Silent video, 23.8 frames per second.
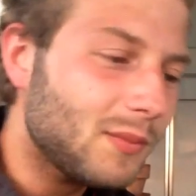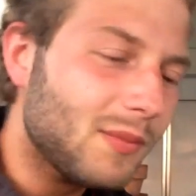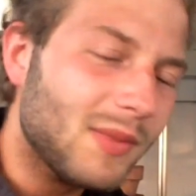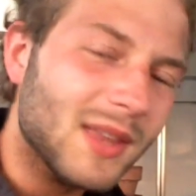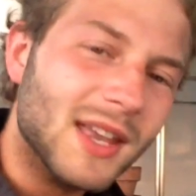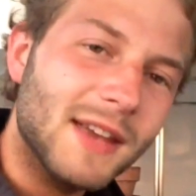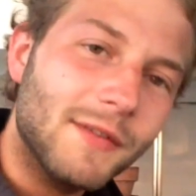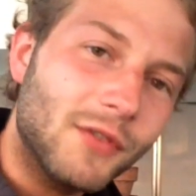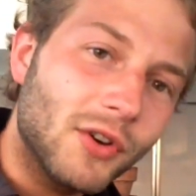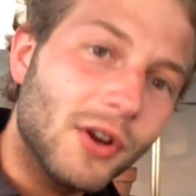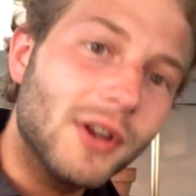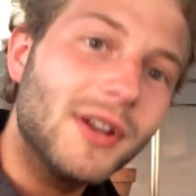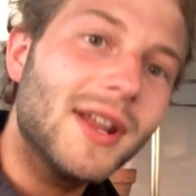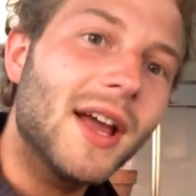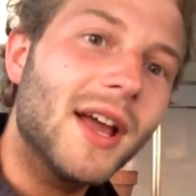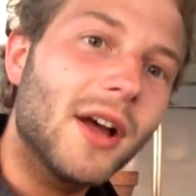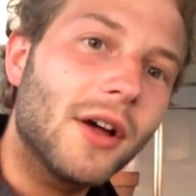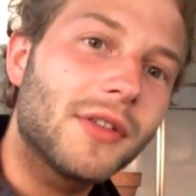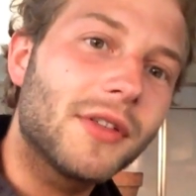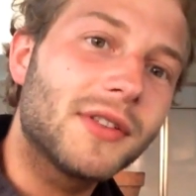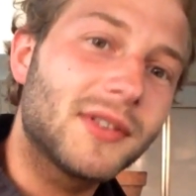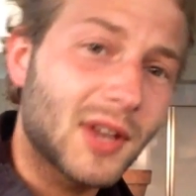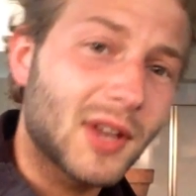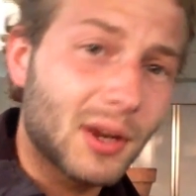If you're into
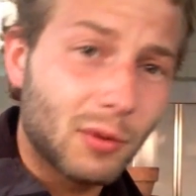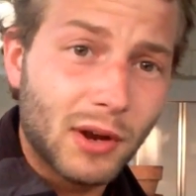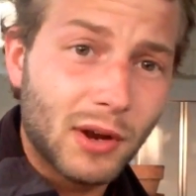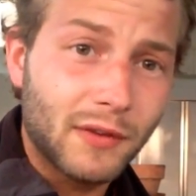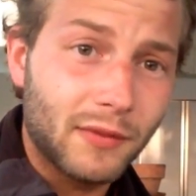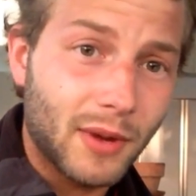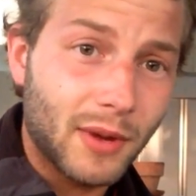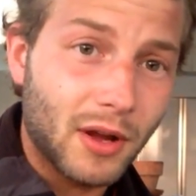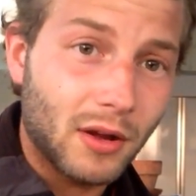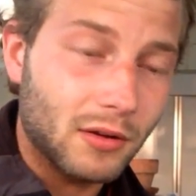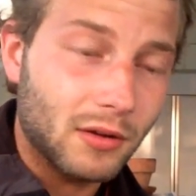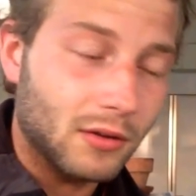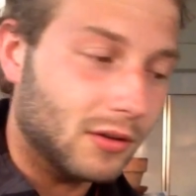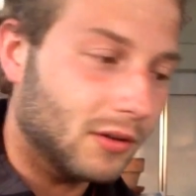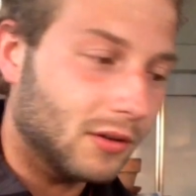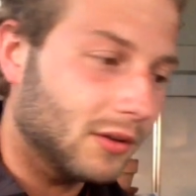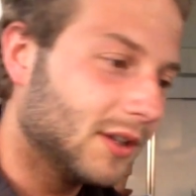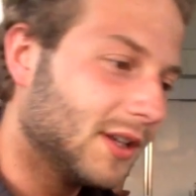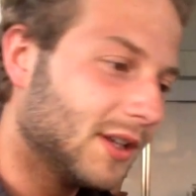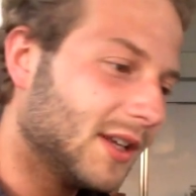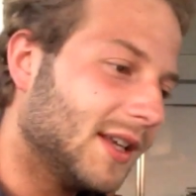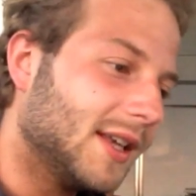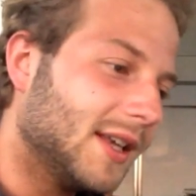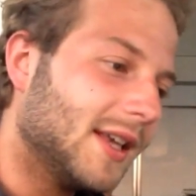health, stay away from alcohol.
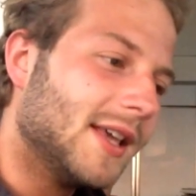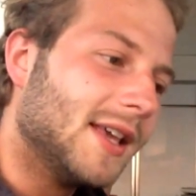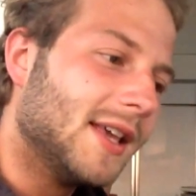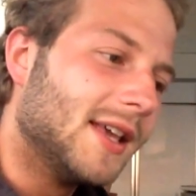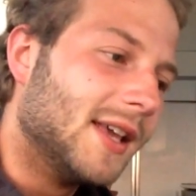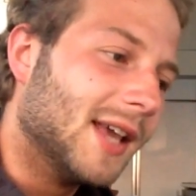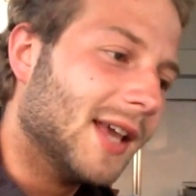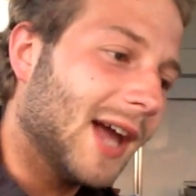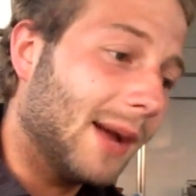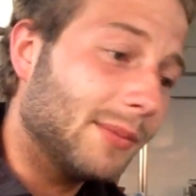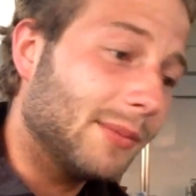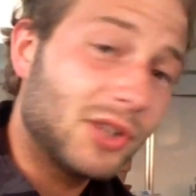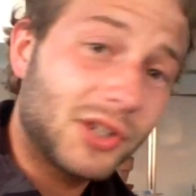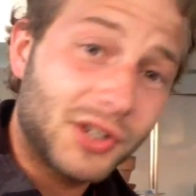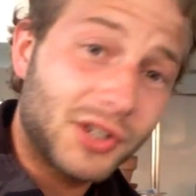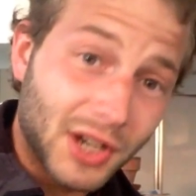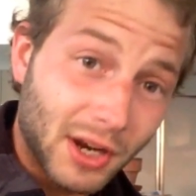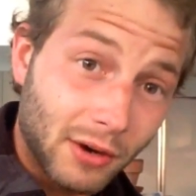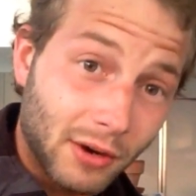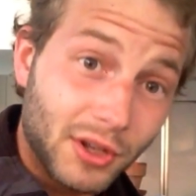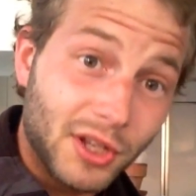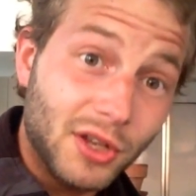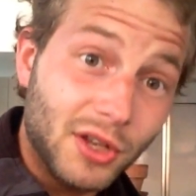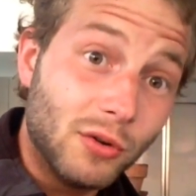I'm just
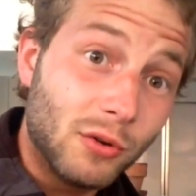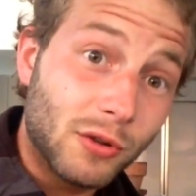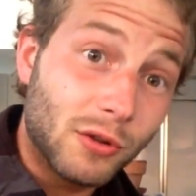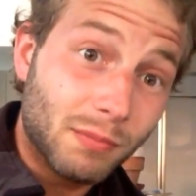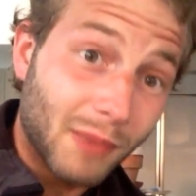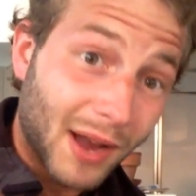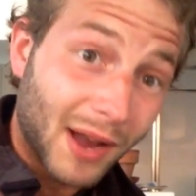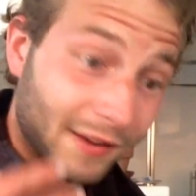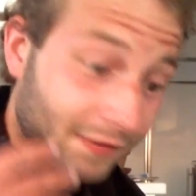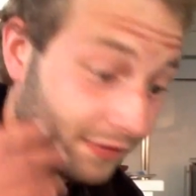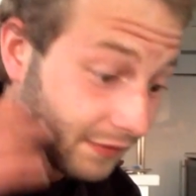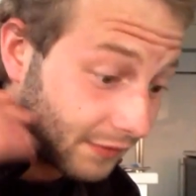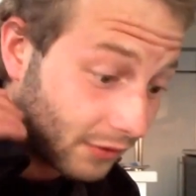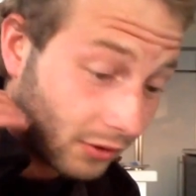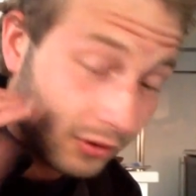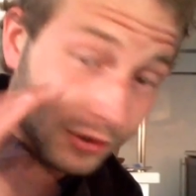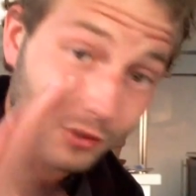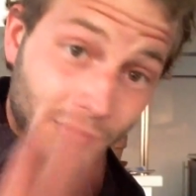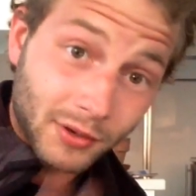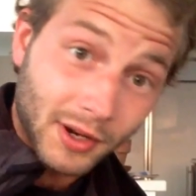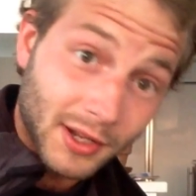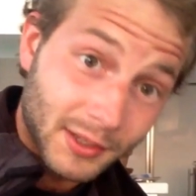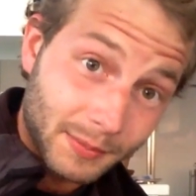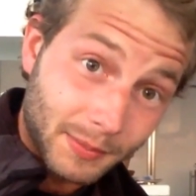sharing you with my full
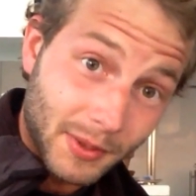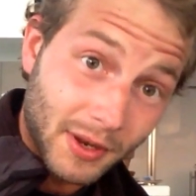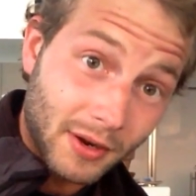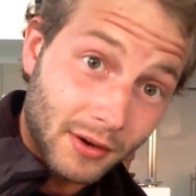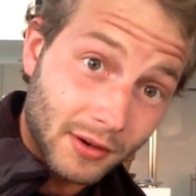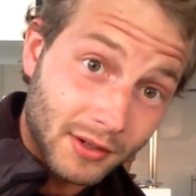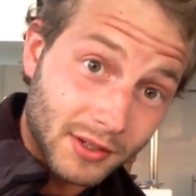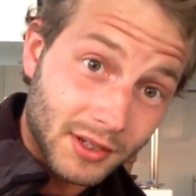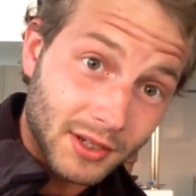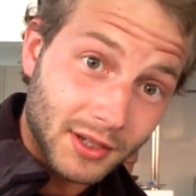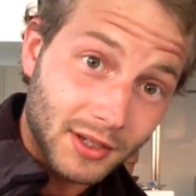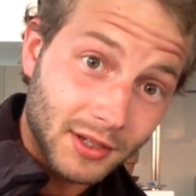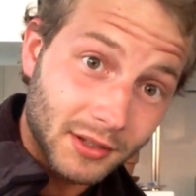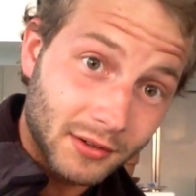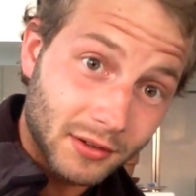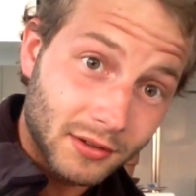transparency.